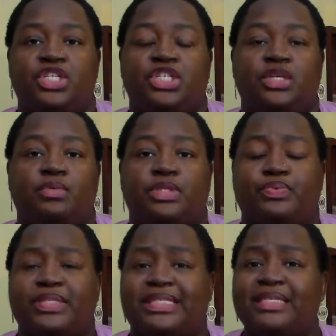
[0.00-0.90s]
she
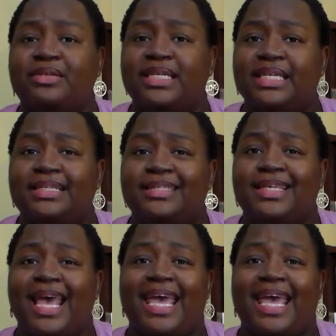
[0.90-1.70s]
was resilient,